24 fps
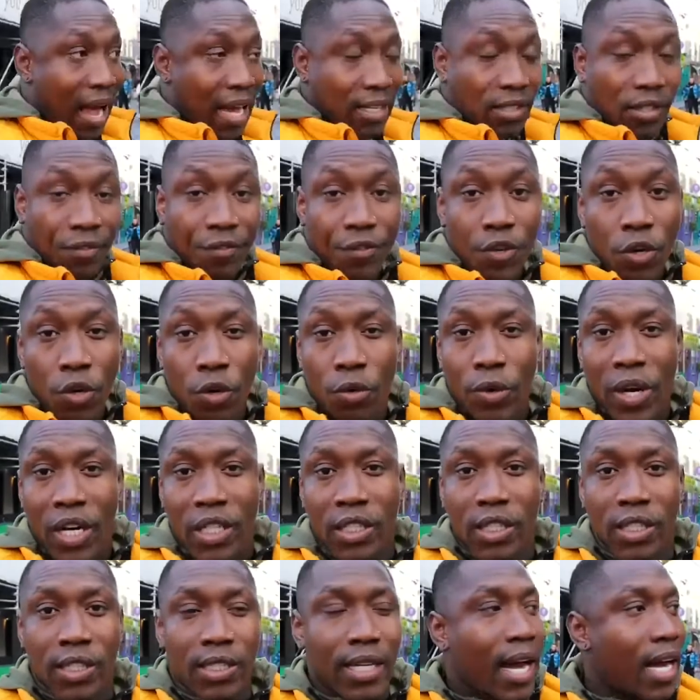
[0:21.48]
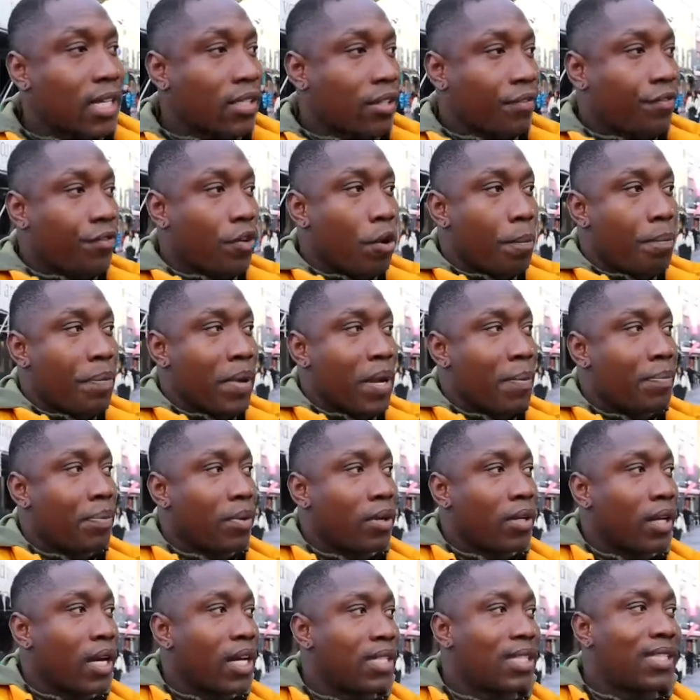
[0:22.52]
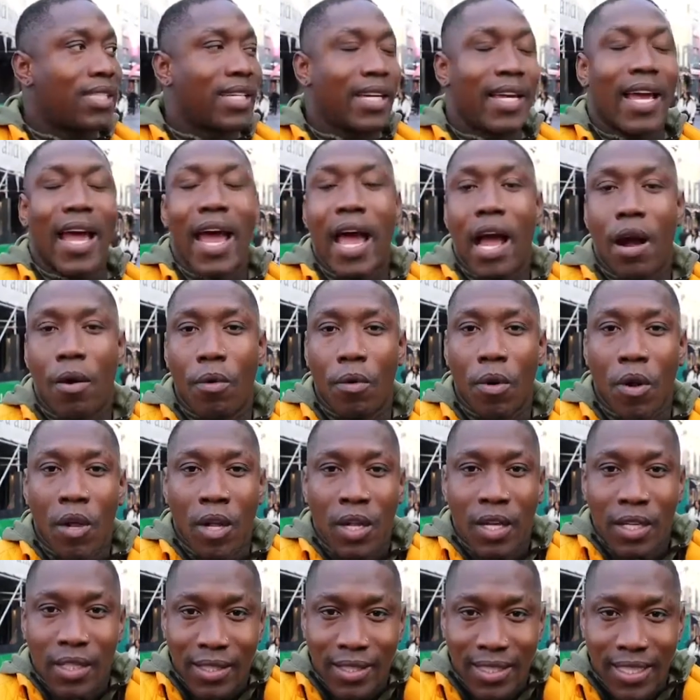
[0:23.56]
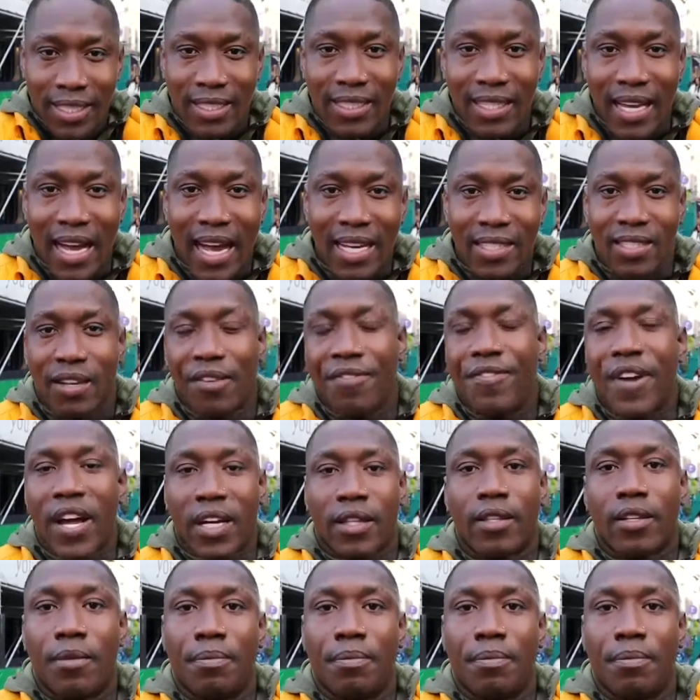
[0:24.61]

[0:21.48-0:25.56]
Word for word: ask a few questions, ask a few people, and see how this has affected